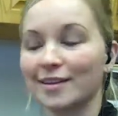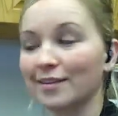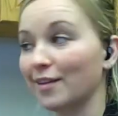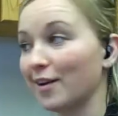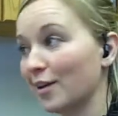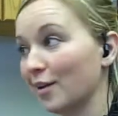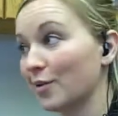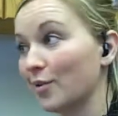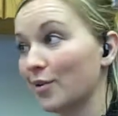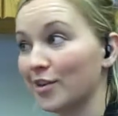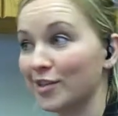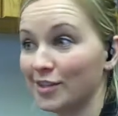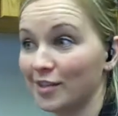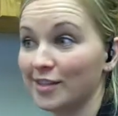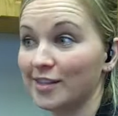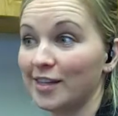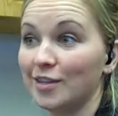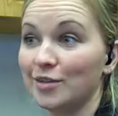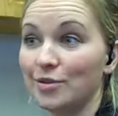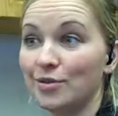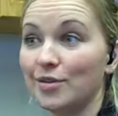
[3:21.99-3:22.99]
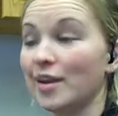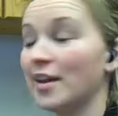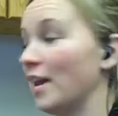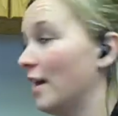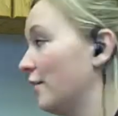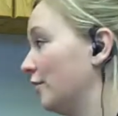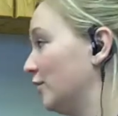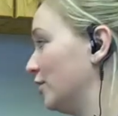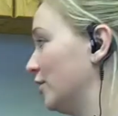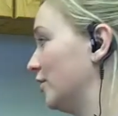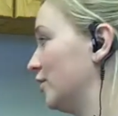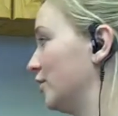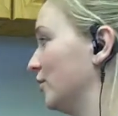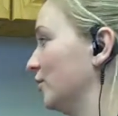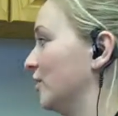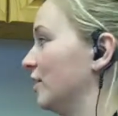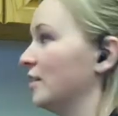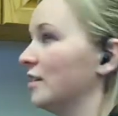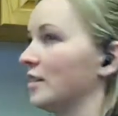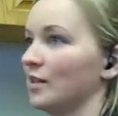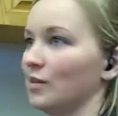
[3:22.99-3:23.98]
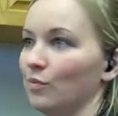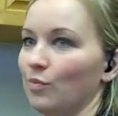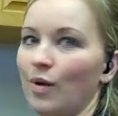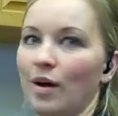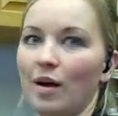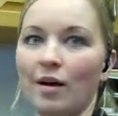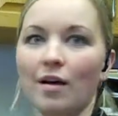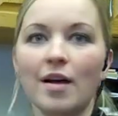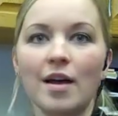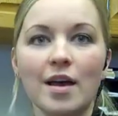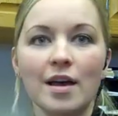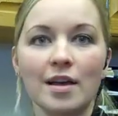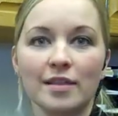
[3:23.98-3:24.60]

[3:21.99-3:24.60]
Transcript: A lot of questions I do get after I show this is, wow,